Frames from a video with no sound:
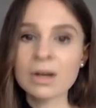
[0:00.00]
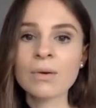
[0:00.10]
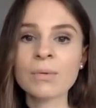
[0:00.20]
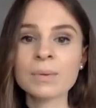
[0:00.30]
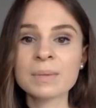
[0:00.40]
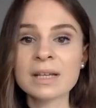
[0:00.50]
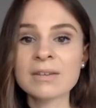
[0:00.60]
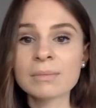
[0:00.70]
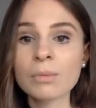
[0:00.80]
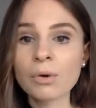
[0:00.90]
would be
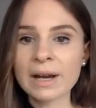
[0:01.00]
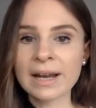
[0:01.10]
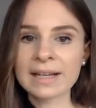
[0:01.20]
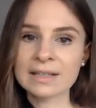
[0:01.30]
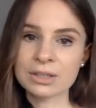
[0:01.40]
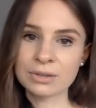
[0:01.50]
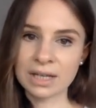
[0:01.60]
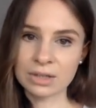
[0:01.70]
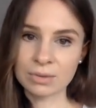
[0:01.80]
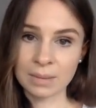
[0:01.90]
even more likely to
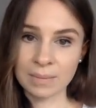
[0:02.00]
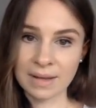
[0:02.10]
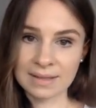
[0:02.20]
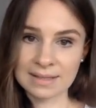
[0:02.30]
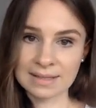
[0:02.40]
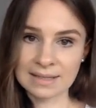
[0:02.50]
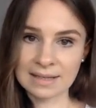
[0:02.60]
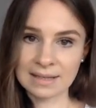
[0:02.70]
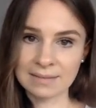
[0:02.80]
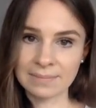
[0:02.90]
get tricked by this design.